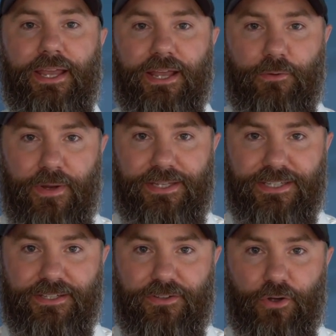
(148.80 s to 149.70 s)
and
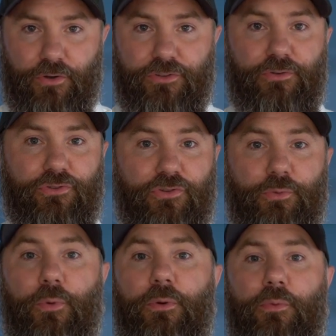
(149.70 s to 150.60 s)
renting is also
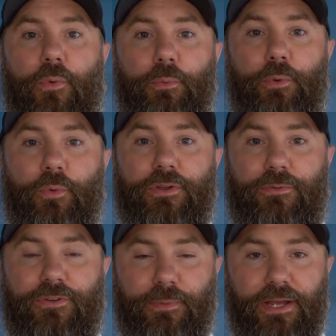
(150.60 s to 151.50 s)
super affordable with some
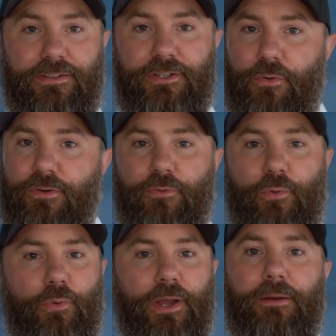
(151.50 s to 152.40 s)
spots going
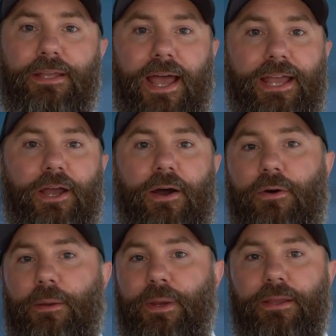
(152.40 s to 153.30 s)
for around
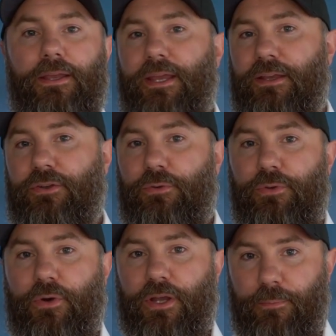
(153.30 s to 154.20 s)
$900 a month. So if
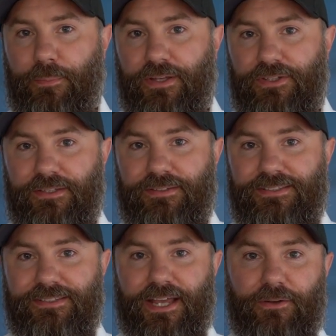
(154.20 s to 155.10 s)
you're on a budget,
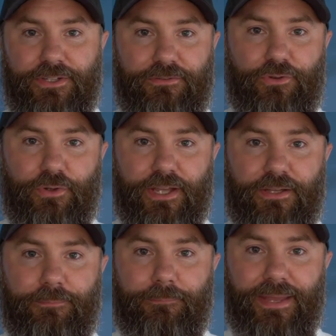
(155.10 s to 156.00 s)
this town gives you a lot
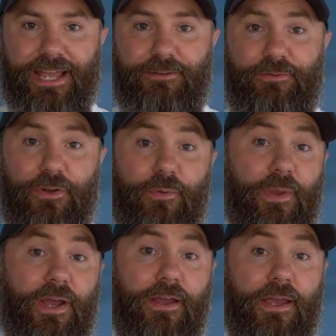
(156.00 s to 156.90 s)
of bang for your
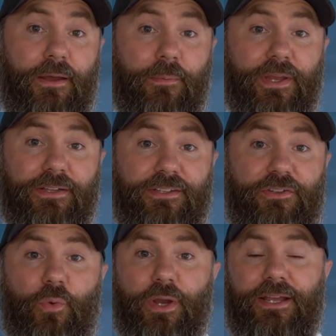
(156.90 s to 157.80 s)
buck. Plus it's
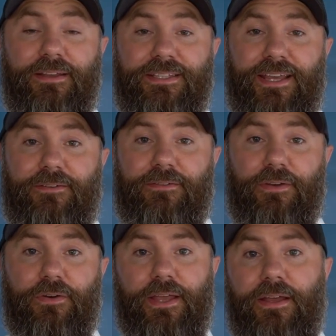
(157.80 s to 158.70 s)
quiet, safe, and
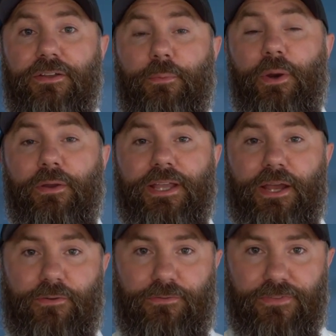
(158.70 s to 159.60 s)
you get a small
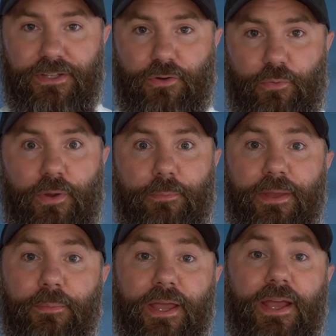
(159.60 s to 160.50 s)
town feel where
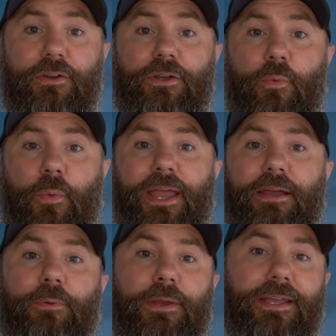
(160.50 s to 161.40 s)
people actually
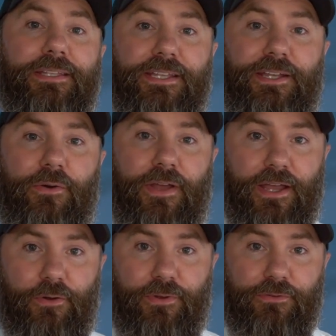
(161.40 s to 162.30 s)
wave when they see you,
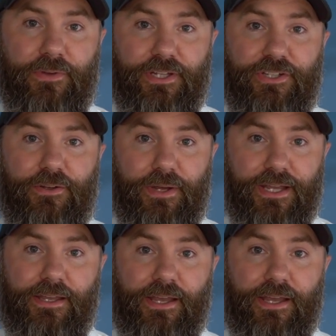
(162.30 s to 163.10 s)
kind of refreshing, right?